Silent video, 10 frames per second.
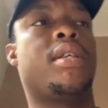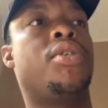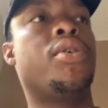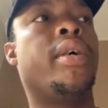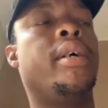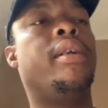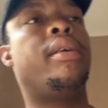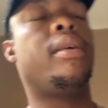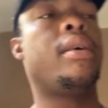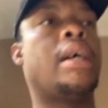enjoyed
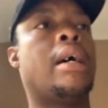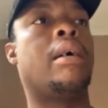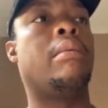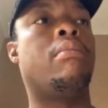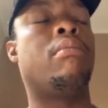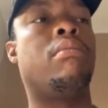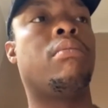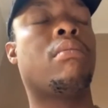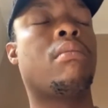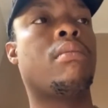
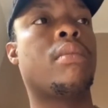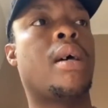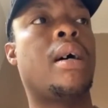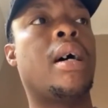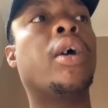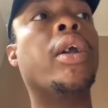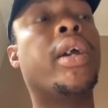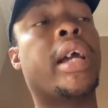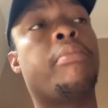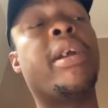good
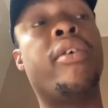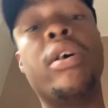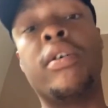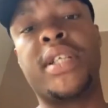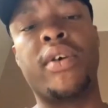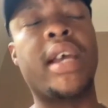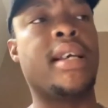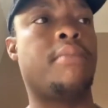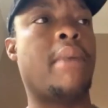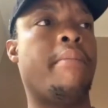cricket, but obviously Ray
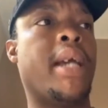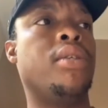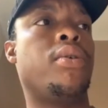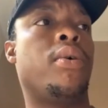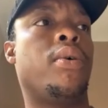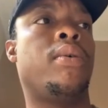is my mentor.